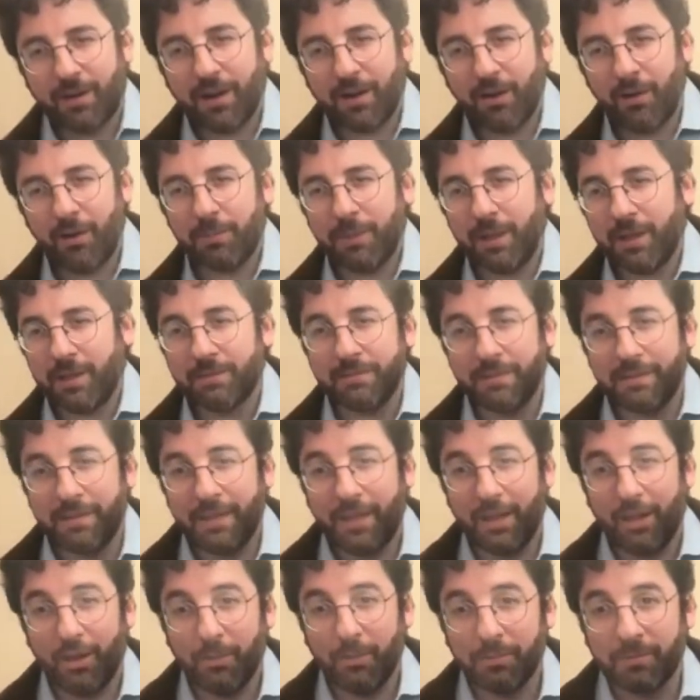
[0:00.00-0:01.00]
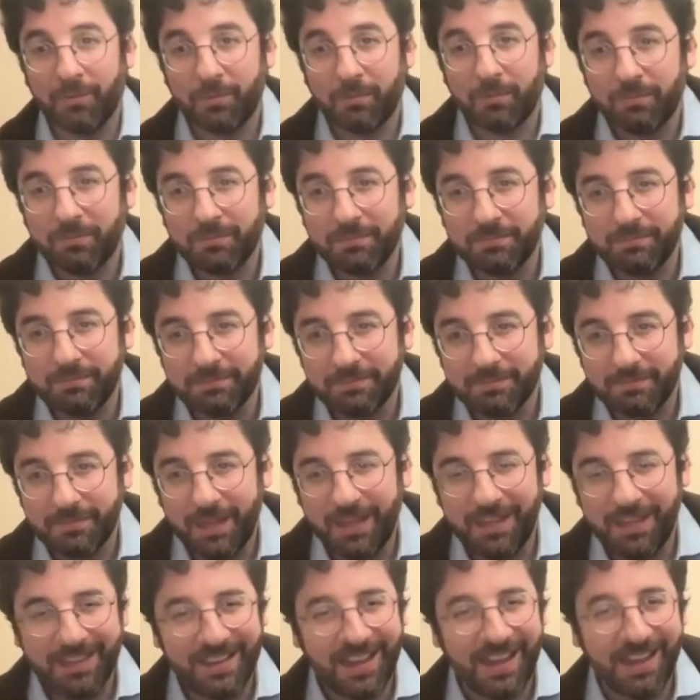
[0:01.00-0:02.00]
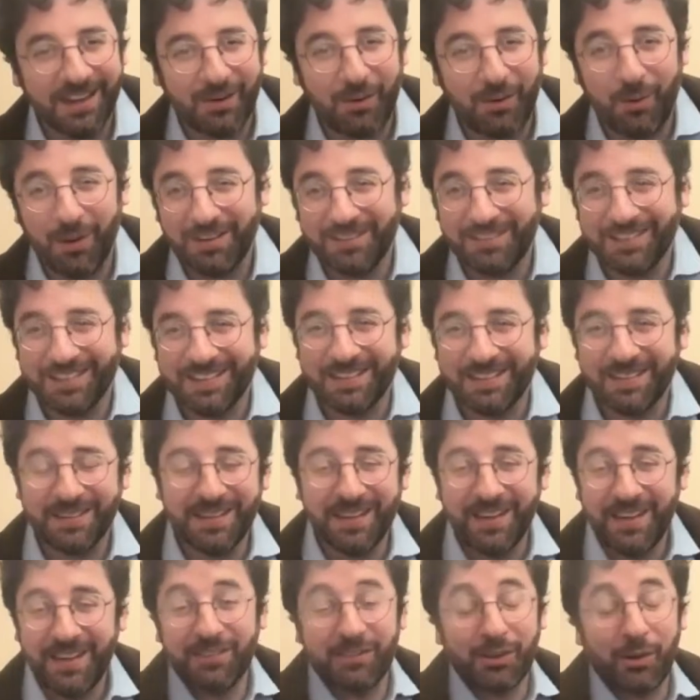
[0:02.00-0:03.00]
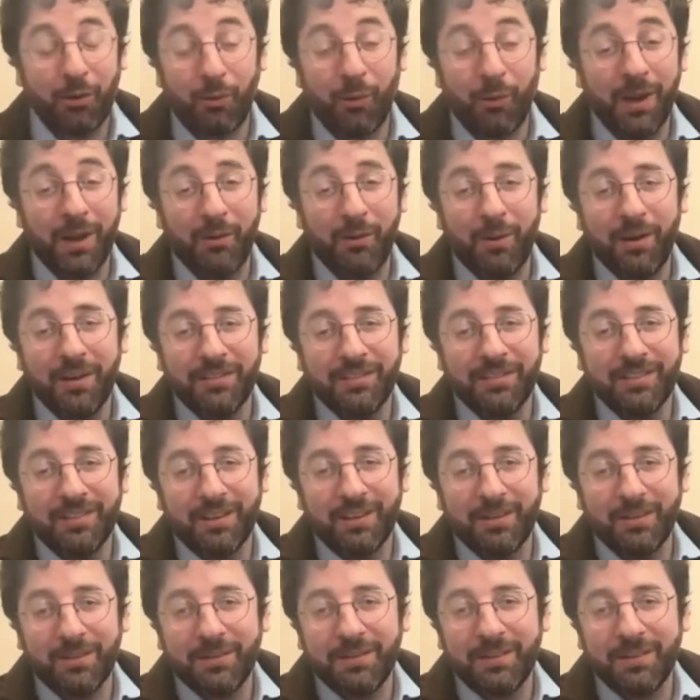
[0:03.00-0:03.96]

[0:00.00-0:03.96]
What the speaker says: I hope that helps that question. It's a great question though.